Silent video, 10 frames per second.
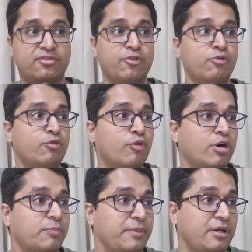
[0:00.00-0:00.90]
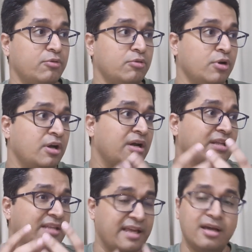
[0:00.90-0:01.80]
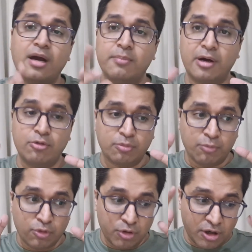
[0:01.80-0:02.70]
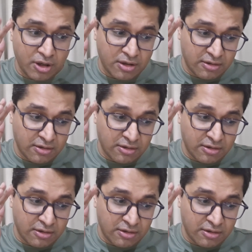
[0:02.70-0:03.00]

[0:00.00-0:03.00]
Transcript: if you would want me to think about more